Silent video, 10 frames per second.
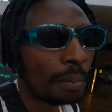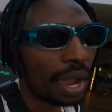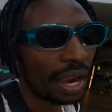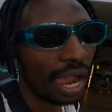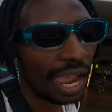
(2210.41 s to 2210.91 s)

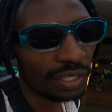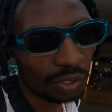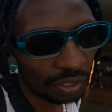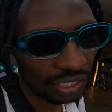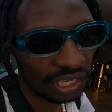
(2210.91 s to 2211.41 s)
But uh, I
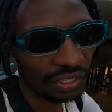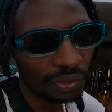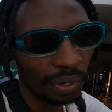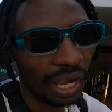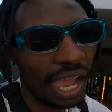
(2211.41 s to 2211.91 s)
saw this in
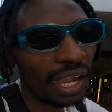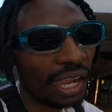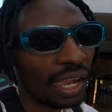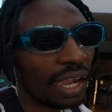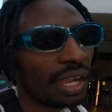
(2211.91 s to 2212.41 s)
Sri
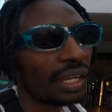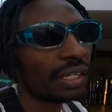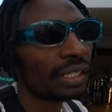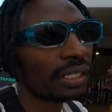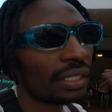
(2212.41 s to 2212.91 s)
Lanka.
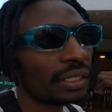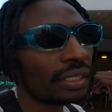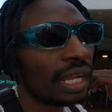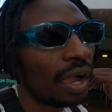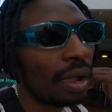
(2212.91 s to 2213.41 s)

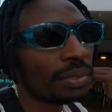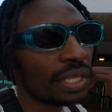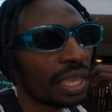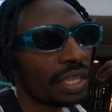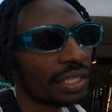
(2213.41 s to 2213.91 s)
Now I'm
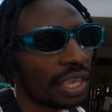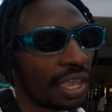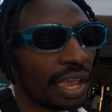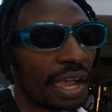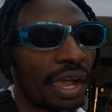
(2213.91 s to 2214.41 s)
seeing it
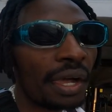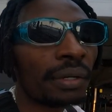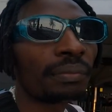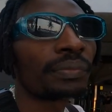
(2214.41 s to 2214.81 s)
here.